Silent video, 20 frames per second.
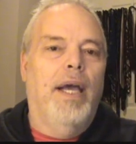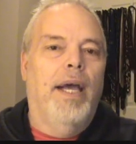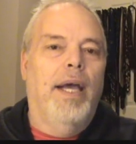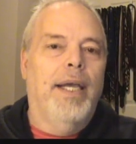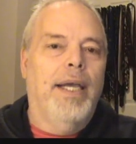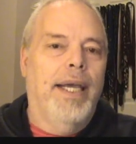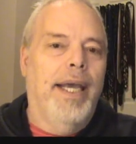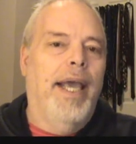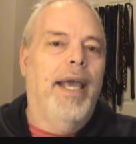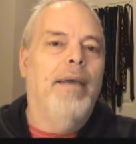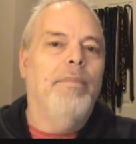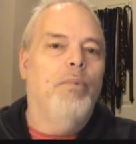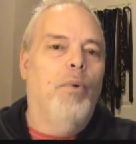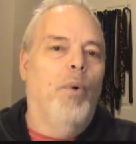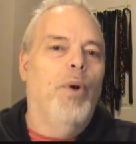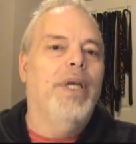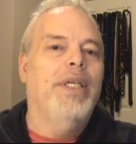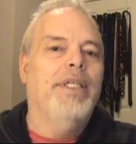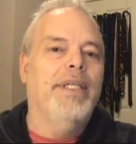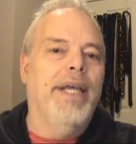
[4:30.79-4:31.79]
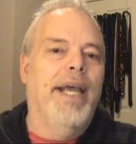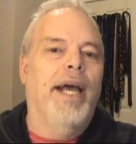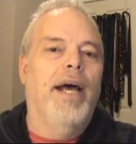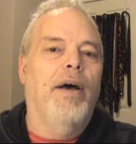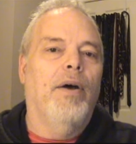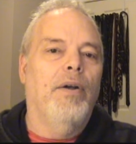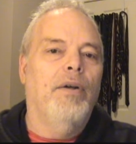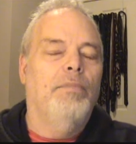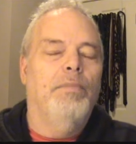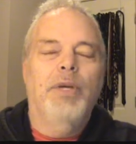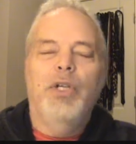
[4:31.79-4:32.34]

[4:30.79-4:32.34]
a gay Boy Scout,